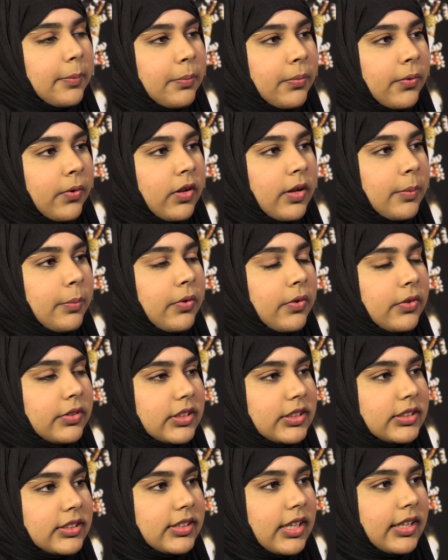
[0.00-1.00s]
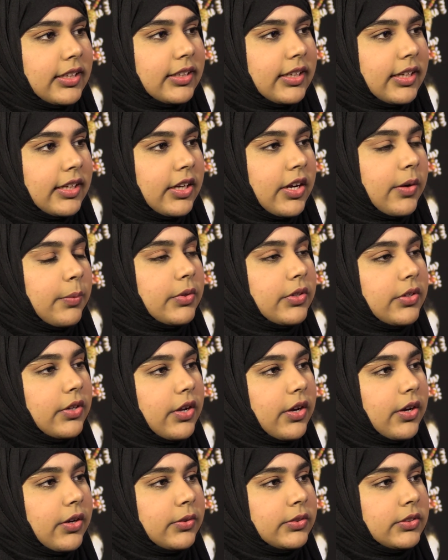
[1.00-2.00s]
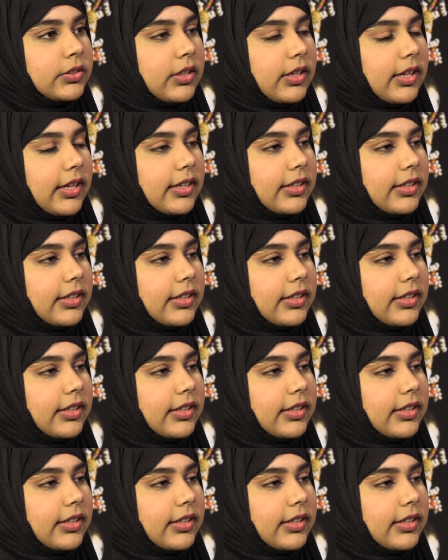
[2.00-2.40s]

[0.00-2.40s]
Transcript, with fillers: liberal and more understanding. I would know to